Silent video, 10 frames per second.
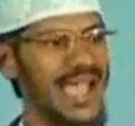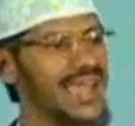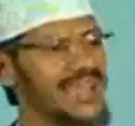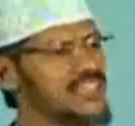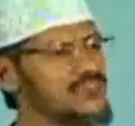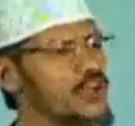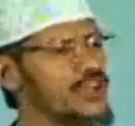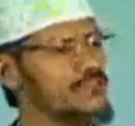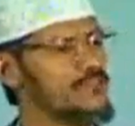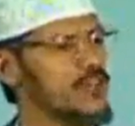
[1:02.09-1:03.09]
And it does
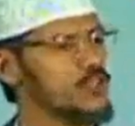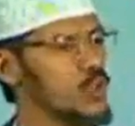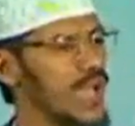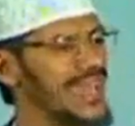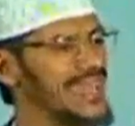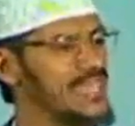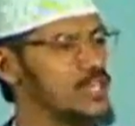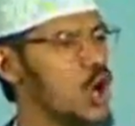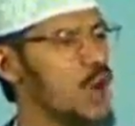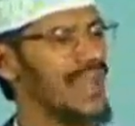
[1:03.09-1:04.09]
not refer to any
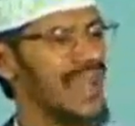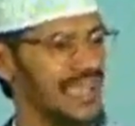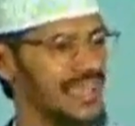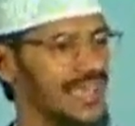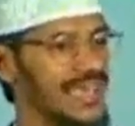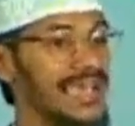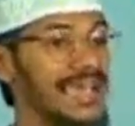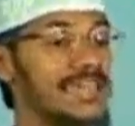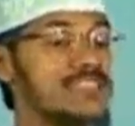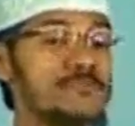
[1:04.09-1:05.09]
normal egg.
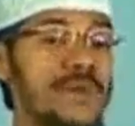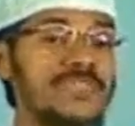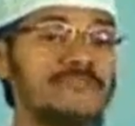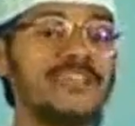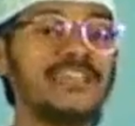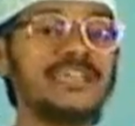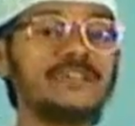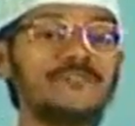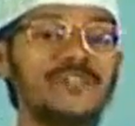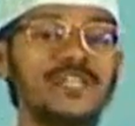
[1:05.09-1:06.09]
It specifically
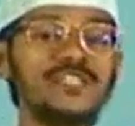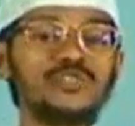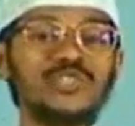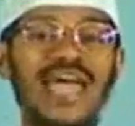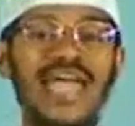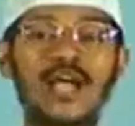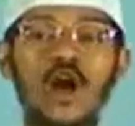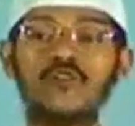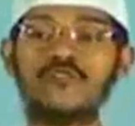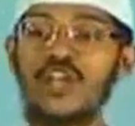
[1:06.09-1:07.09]
refers to the
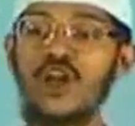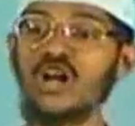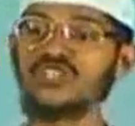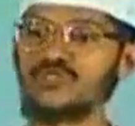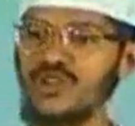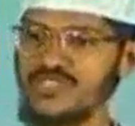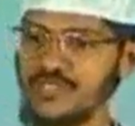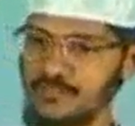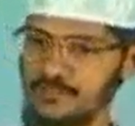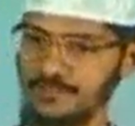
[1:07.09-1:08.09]
egg of an
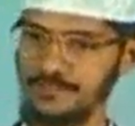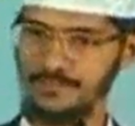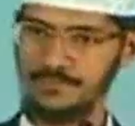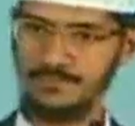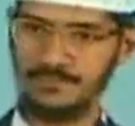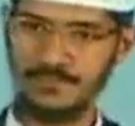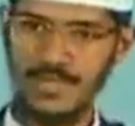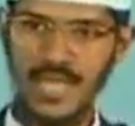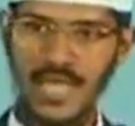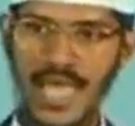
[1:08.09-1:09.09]
ostrich.
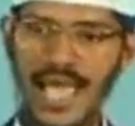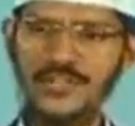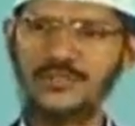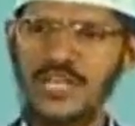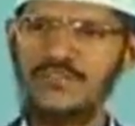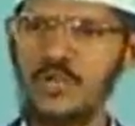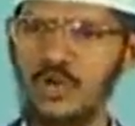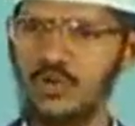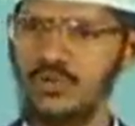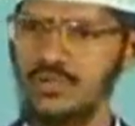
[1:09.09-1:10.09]
And today we
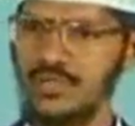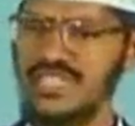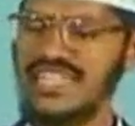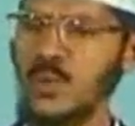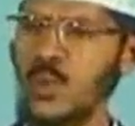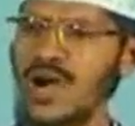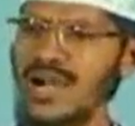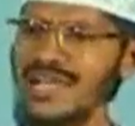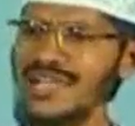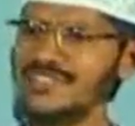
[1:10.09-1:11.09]
know that the
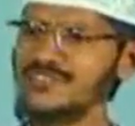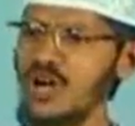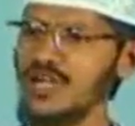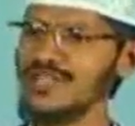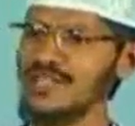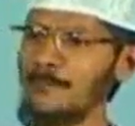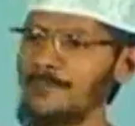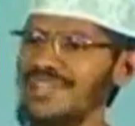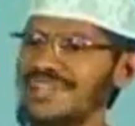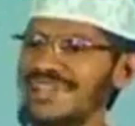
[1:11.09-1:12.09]
world is not
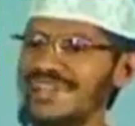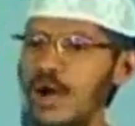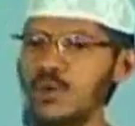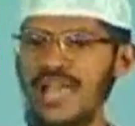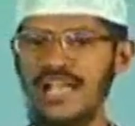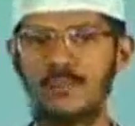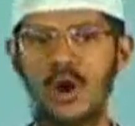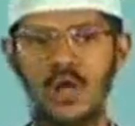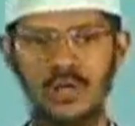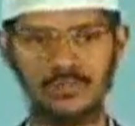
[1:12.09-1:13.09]
completely round like a
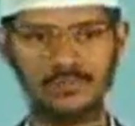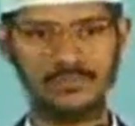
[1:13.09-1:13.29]
ball.